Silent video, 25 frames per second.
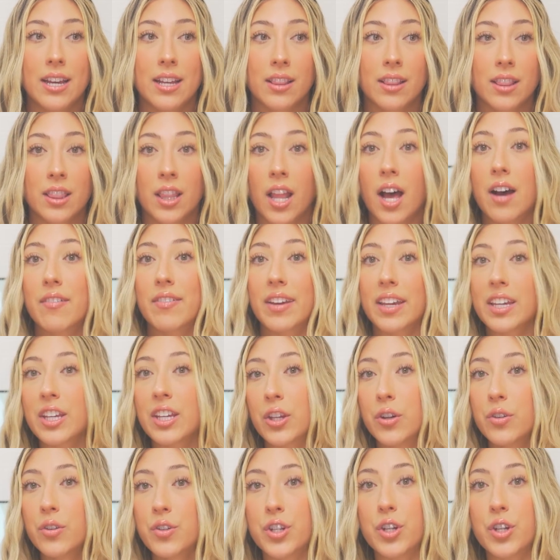loving
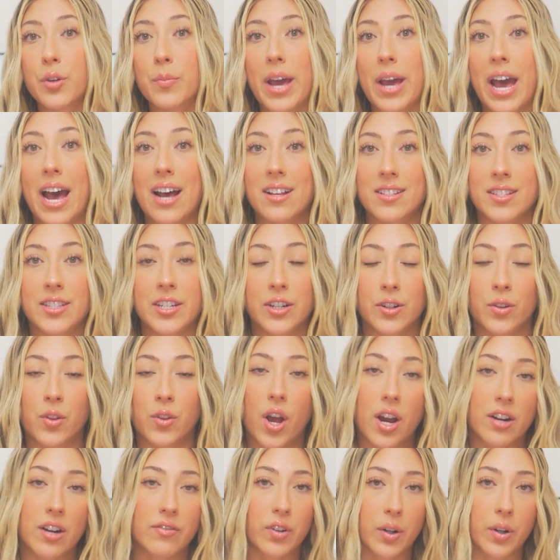YouTube as their
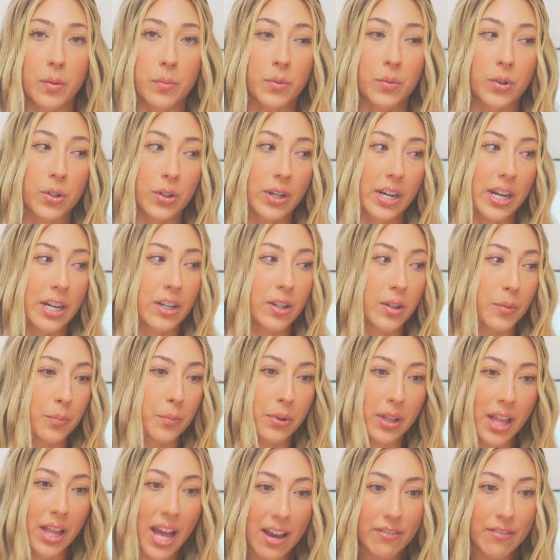long-form creator
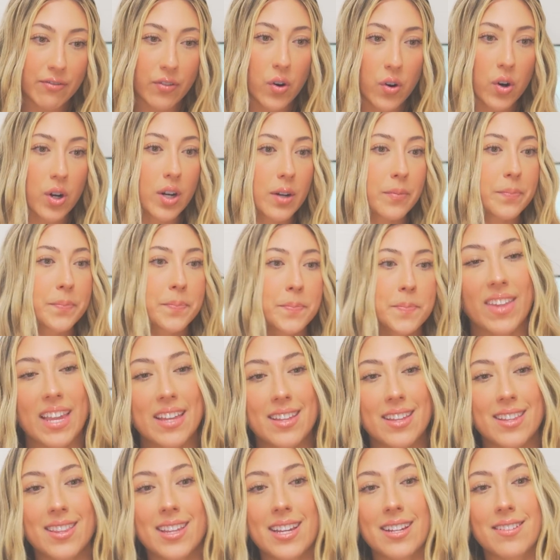platform,
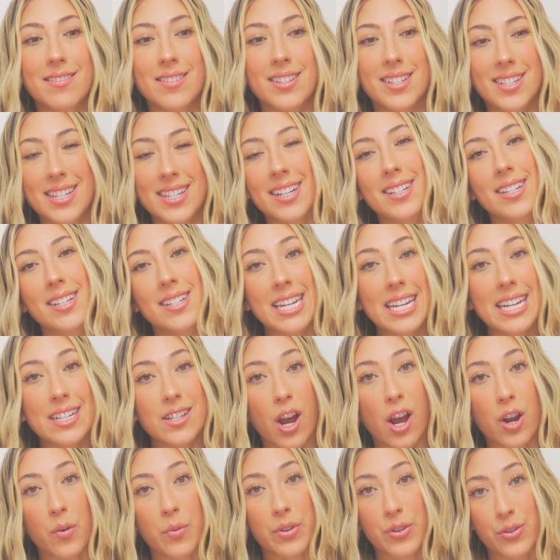and then they stick to
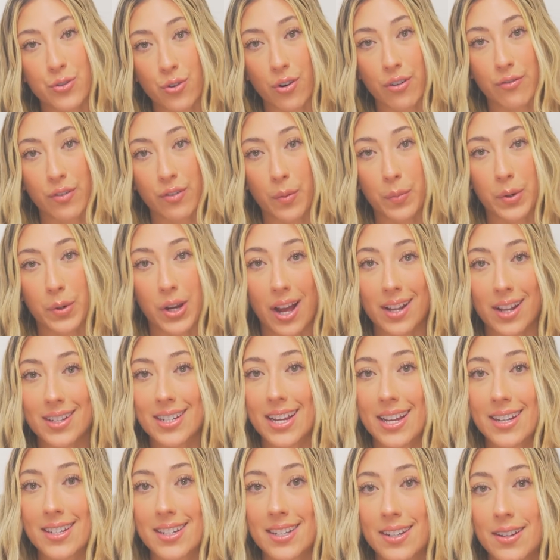TikTok with short-form
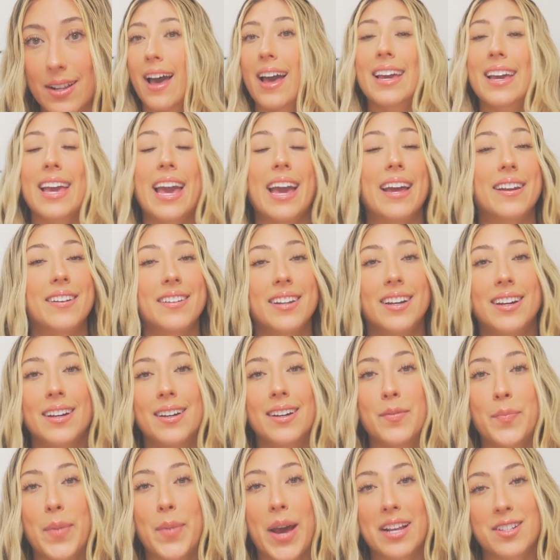content. Again,
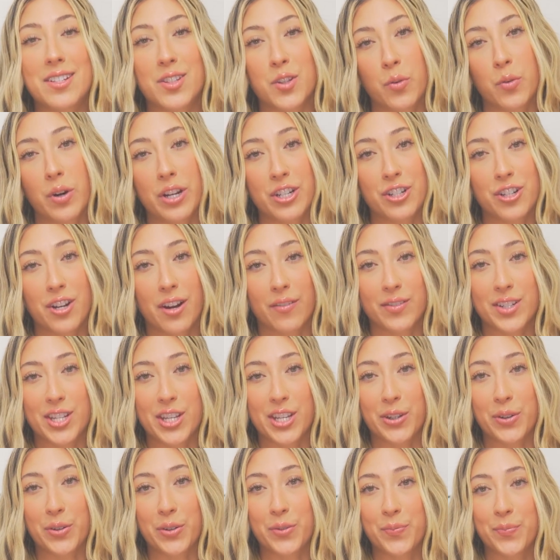pass the question off
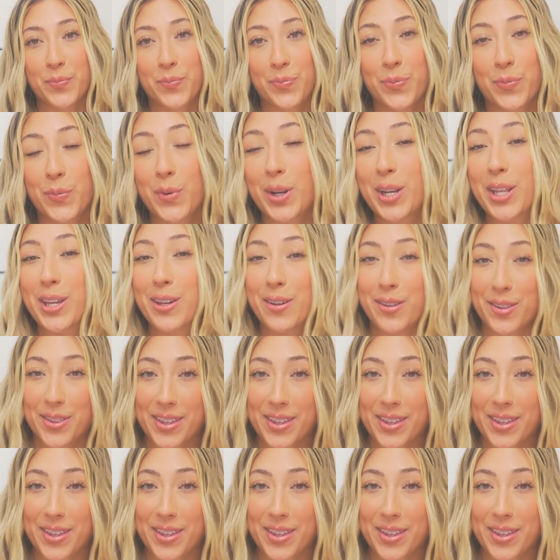to you. What do you